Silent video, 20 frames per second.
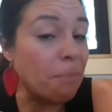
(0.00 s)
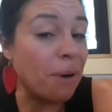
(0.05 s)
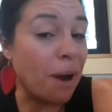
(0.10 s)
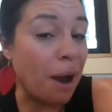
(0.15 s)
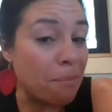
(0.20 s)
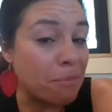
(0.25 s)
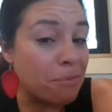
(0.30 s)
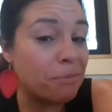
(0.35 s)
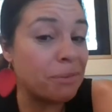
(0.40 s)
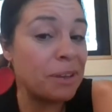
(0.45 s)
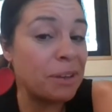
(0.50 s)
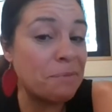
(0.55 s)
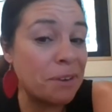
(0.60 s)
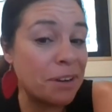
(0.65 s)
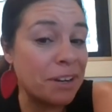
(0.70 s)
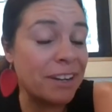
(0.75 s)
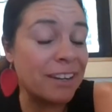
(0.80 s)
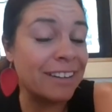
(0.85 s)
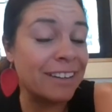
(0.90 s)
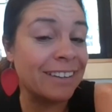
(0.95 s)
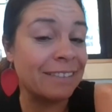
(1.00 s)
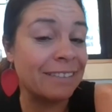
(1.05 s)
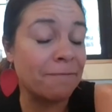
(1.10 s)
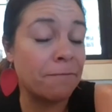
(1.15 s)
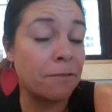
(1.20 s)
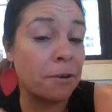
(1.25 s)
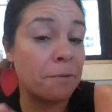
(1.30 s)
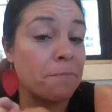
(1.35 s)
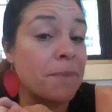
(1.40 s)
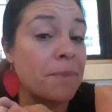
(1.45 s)
probably wouldn't,
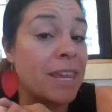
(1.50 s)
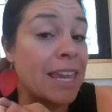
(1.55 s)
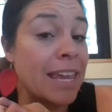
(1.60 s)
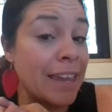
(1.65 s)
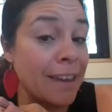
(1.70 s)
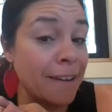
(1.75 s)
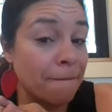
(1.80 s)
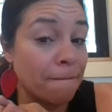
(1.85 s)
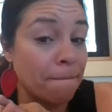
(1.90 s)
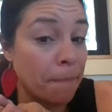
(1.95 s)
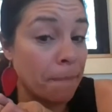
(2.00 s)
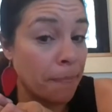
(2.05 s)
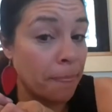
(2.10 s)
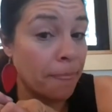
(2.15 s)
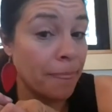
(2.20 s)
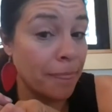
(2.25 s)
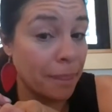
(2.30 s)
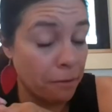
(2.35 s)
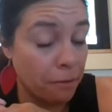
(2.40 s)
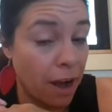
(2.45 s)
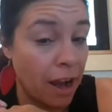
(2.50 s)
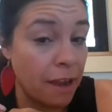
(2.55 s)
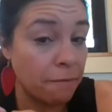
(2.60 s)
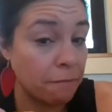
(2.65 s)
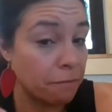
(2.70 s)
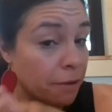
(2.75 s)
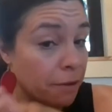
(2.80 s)
for me, right?